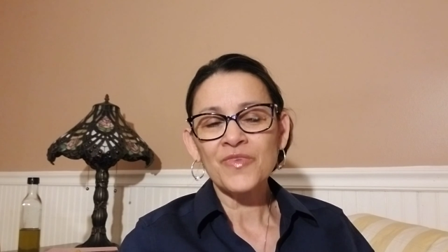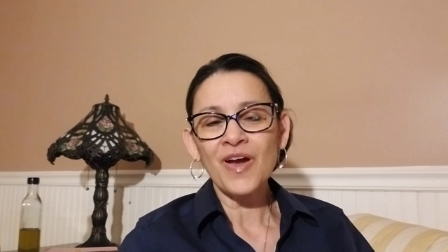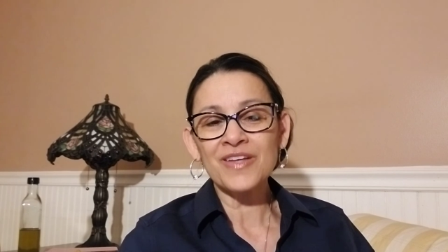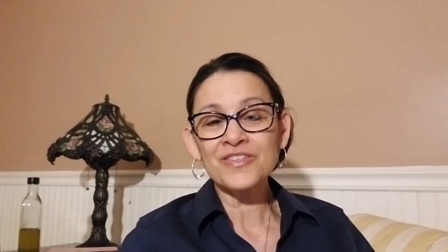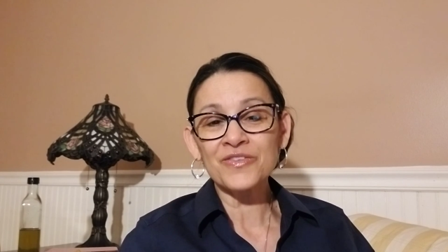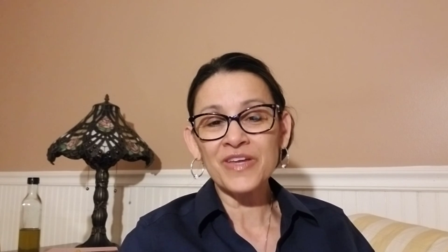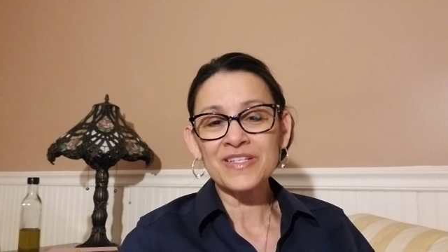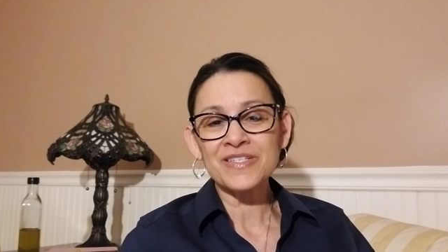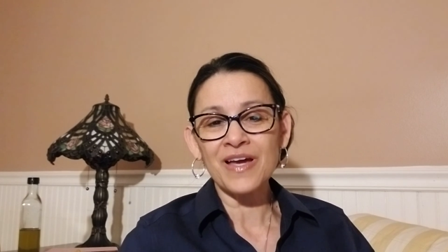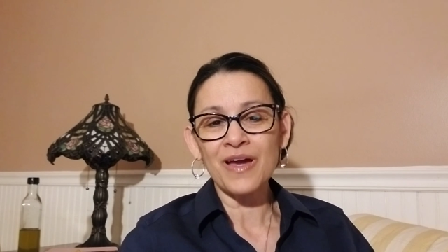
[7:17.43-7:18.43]
Until
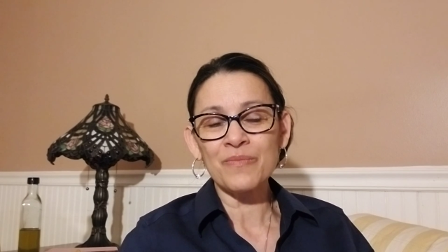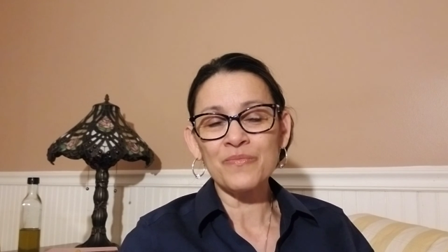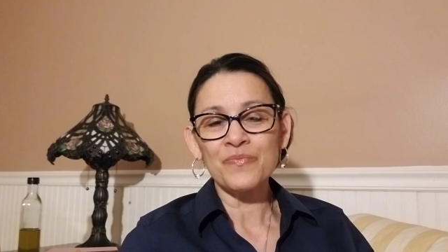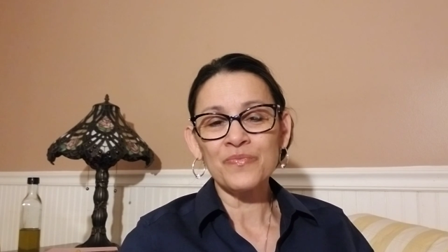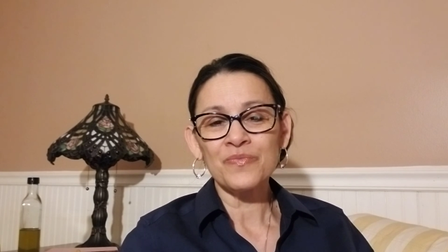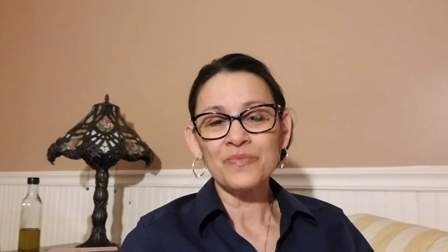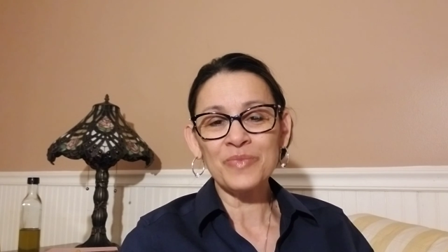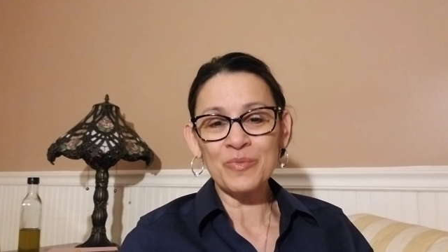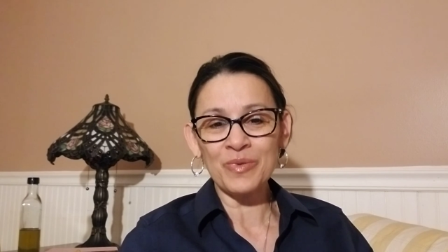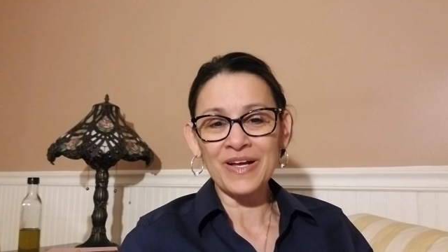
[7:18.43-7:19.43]
next time,
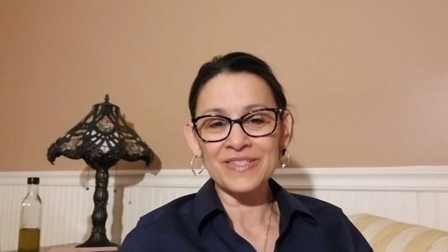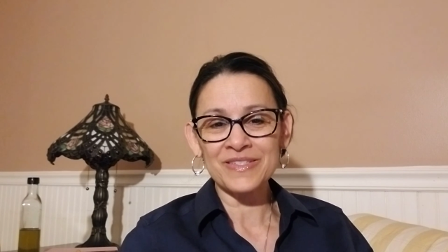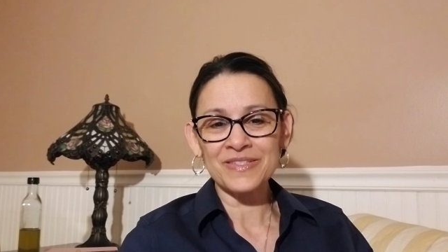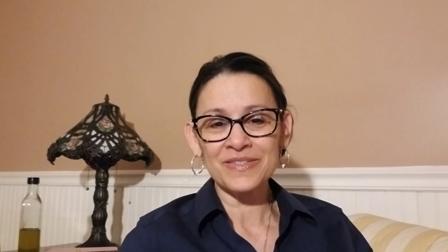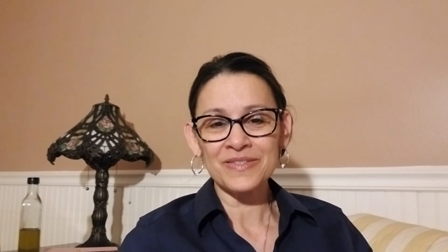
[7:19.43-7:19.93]
be blessed.